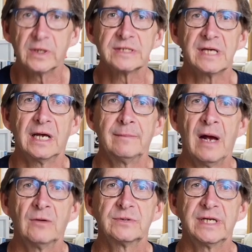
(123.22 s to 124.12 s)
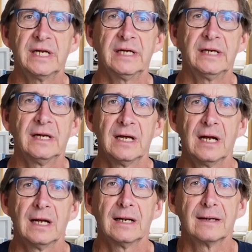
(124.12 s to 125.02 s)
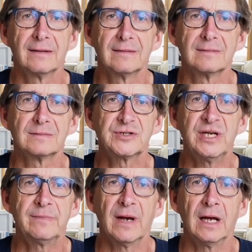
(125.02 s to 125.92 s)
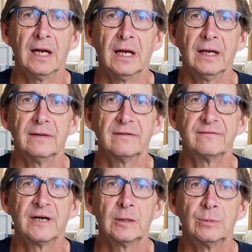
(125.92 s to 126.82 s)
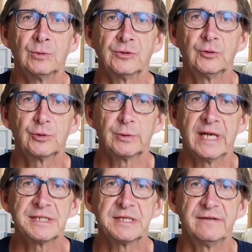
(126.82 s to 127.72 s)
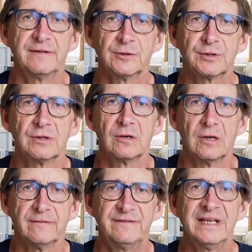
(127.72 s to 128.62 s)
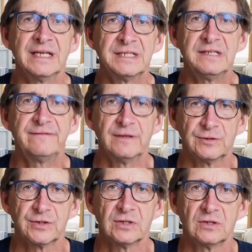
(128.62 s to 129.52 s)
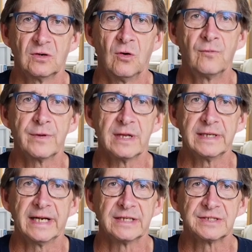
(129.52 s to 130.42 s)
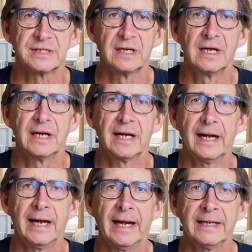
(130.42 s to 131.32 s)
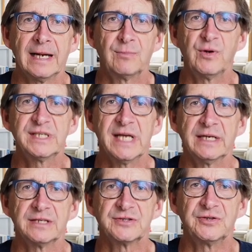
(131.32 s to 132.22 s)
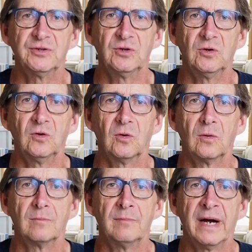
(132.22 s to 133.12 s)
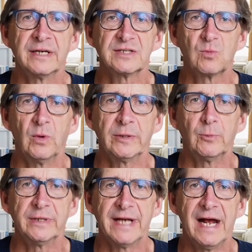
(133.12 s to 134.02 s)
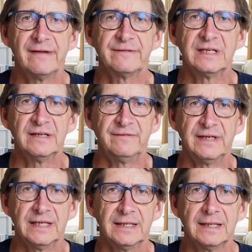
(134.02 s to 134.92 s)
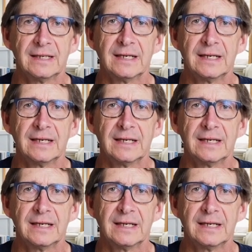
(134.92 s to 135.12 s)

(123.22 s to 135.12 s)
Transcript: is I mount a uh, cheap uh, variable neutral density filter, or VND filter, over the lens, and I preset it to minus 1 and 1 half EV